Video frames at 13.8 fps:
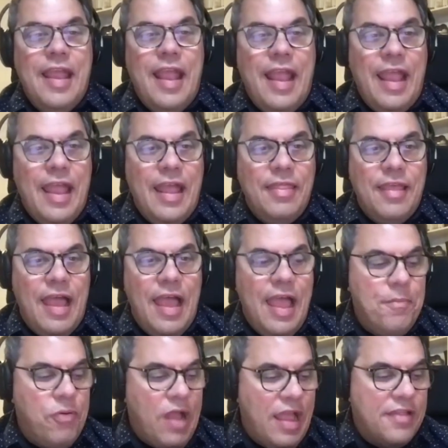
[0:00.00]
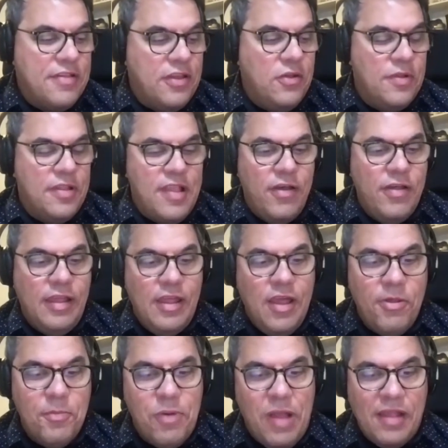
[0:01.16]
And the head prosecutor was telling the
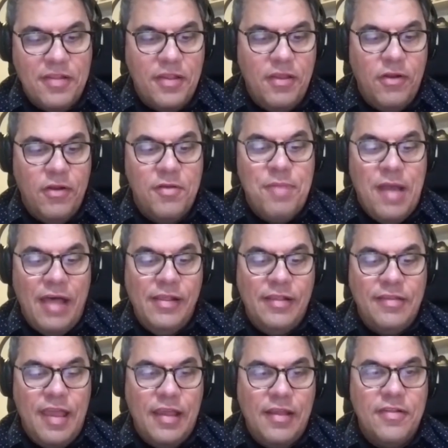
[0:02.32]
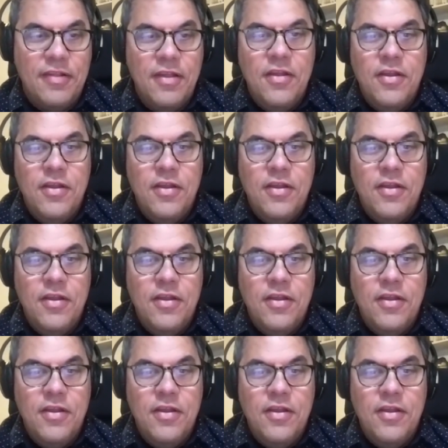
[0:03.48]
other prosecutor, in politics,